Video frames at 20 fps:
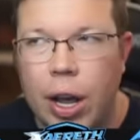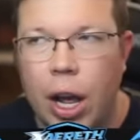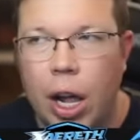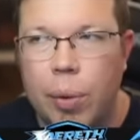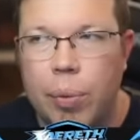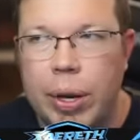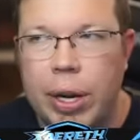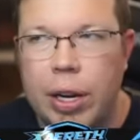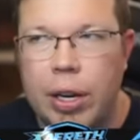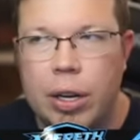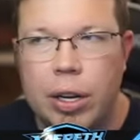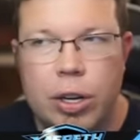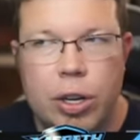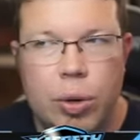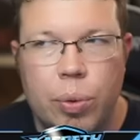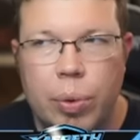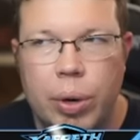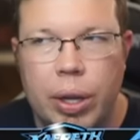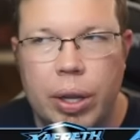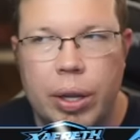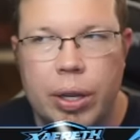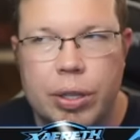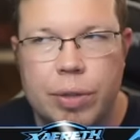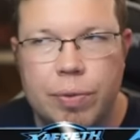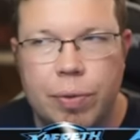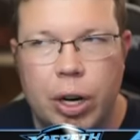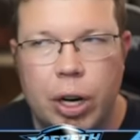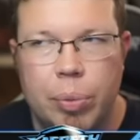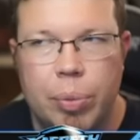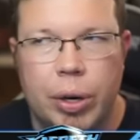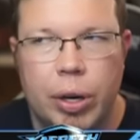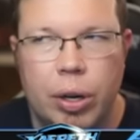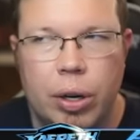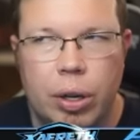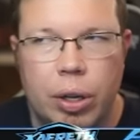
all we need to do really is farm her